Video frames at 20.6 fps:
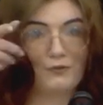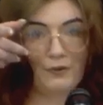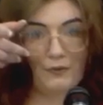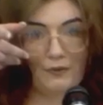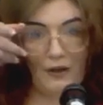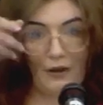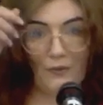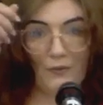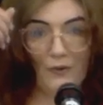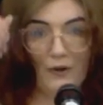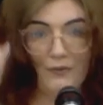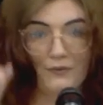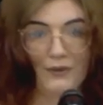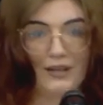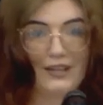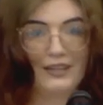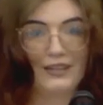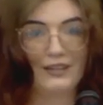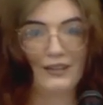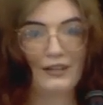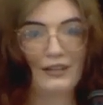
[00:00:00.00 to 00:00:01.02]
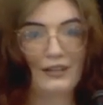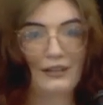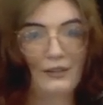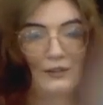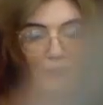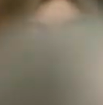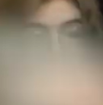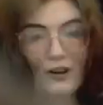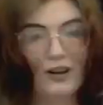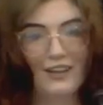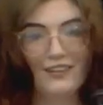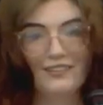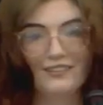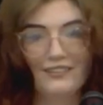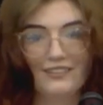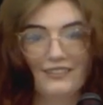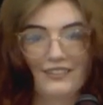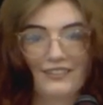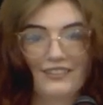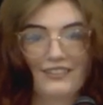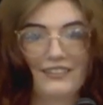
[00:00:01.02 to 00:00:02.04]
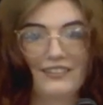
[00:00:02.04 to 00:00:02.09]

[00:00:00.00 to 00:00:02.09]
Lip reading: Perfect, we got one right here in the front.